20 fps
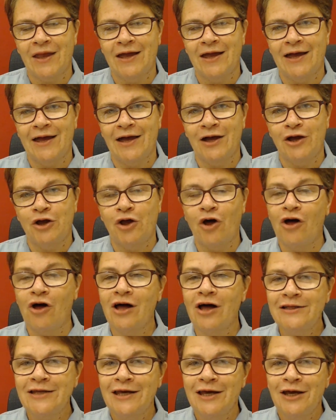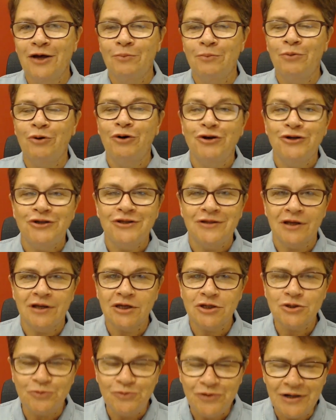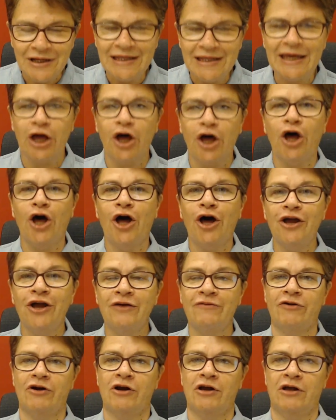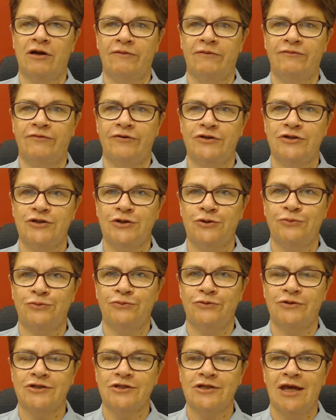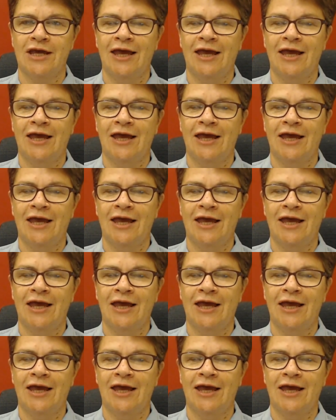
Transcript: Uh, God pushed us really out of our comfort zones